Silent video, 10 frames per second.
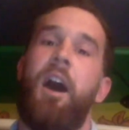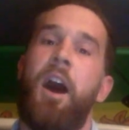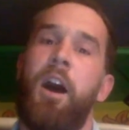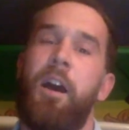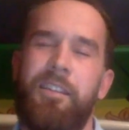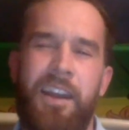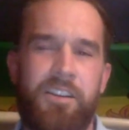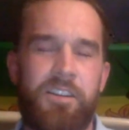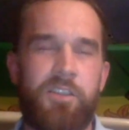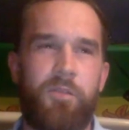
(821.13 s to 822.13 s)
and
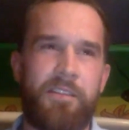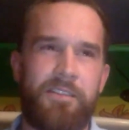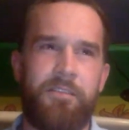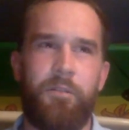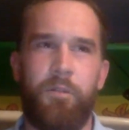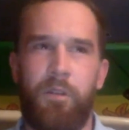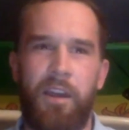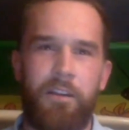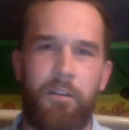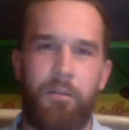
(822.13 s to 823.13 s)
actually trying to
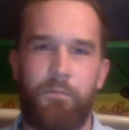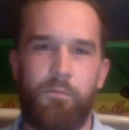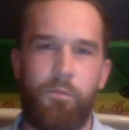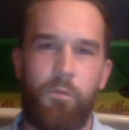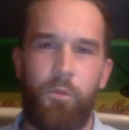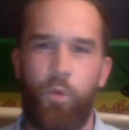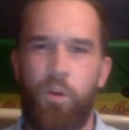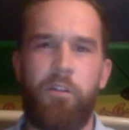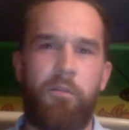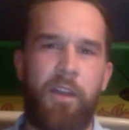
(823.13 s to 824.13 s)
kind of
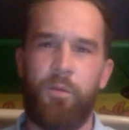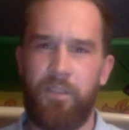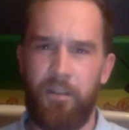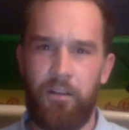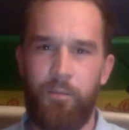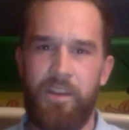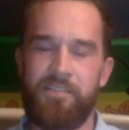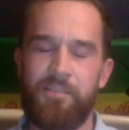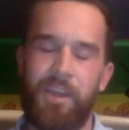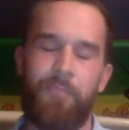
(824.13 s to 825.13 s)
work around with it a little bit
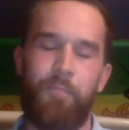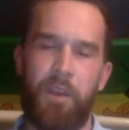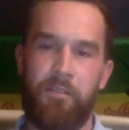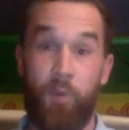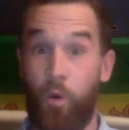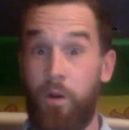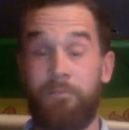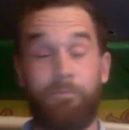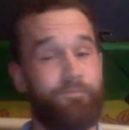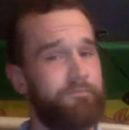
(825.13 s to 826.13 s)
to make it better for
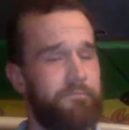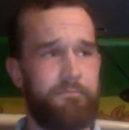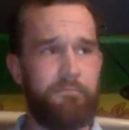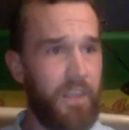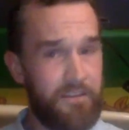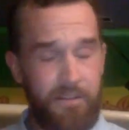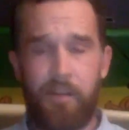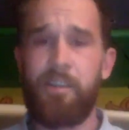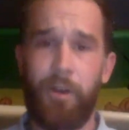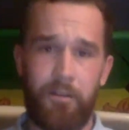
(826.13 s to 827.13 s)

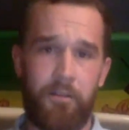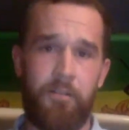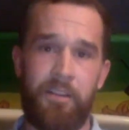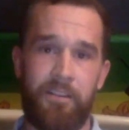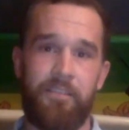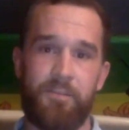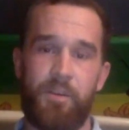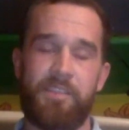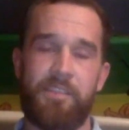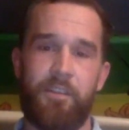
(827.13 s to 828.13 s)
talking about learning is
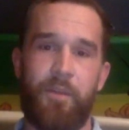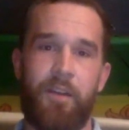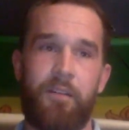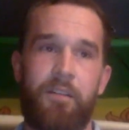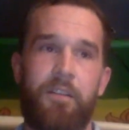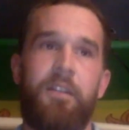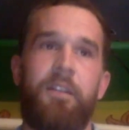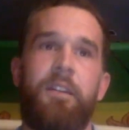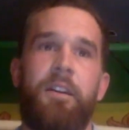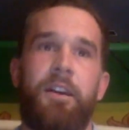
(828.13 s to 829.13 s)
what it's all about.
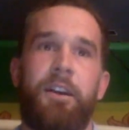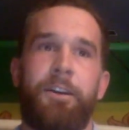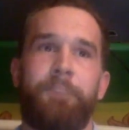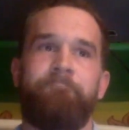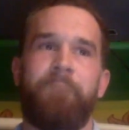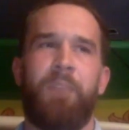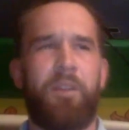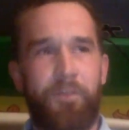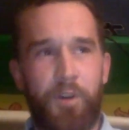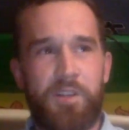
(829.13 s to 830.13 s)
And
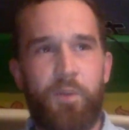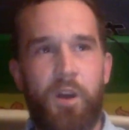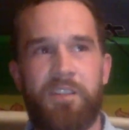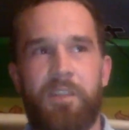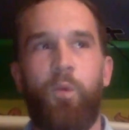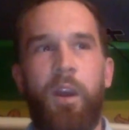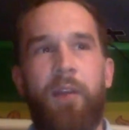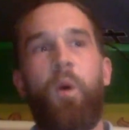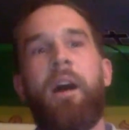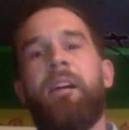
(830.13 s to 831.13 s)
my first project,
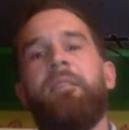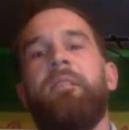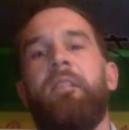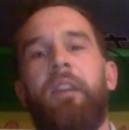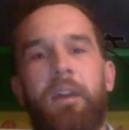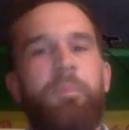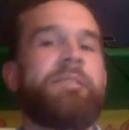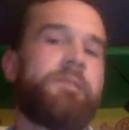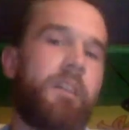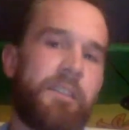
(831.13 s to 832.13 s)
why I think
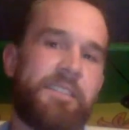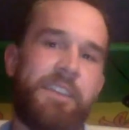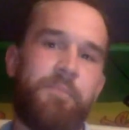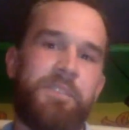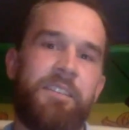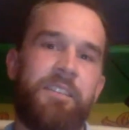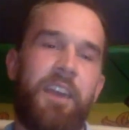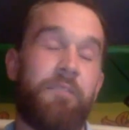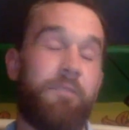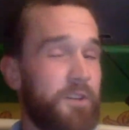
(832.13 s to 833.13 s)
EdPins got accepted
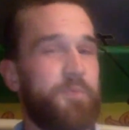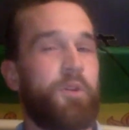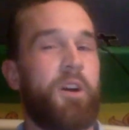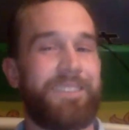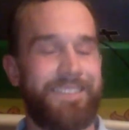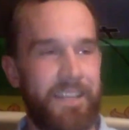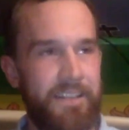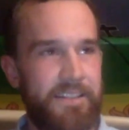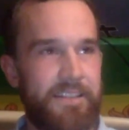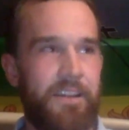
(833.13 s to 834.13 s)
and the first project didn't,